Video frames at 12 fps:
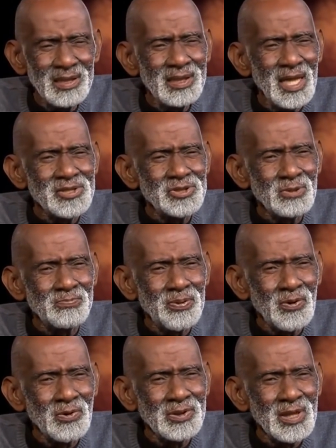that
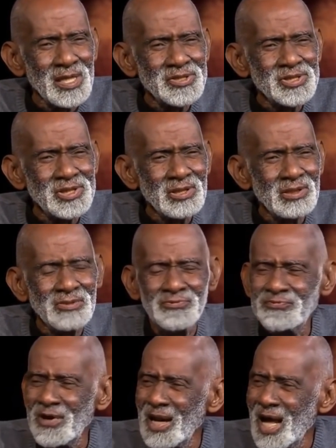support a certain
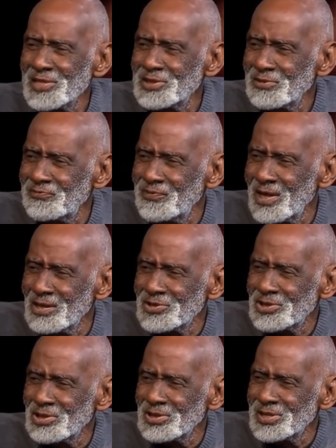philosophy and a
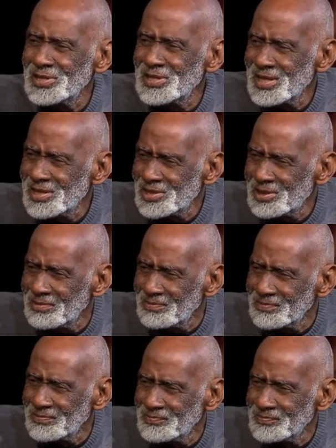certain system.